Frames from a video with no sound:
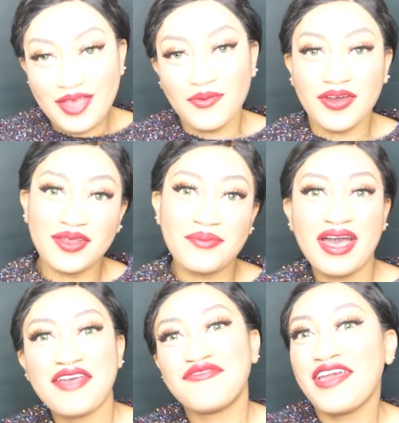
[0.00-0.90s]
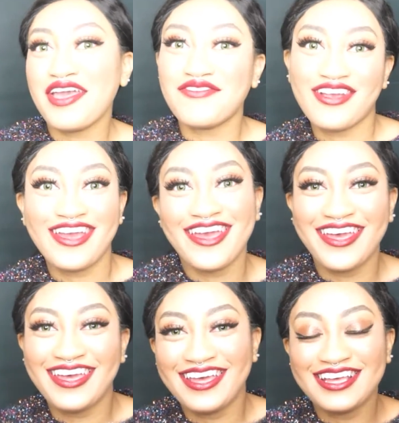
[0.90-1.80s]
And one of my
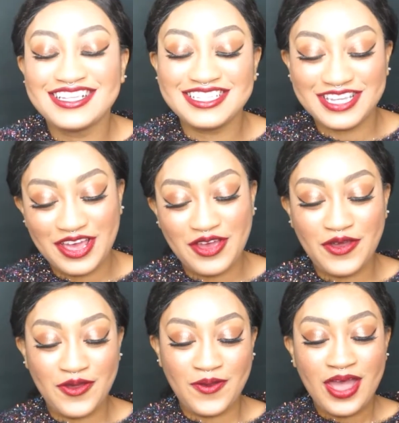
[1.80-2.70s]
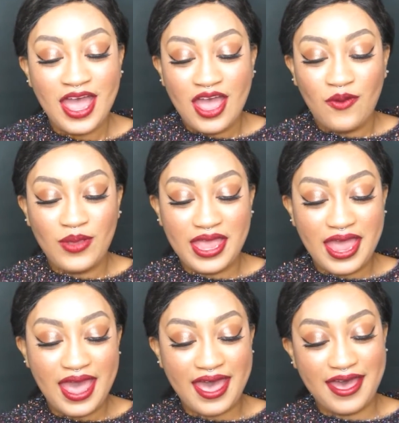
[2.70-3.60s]
favorites, so we
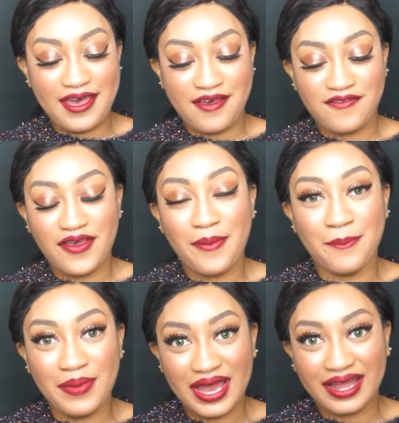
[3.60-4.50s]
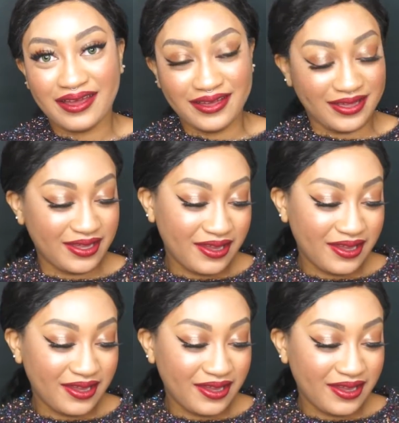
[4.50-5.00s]
have Becca.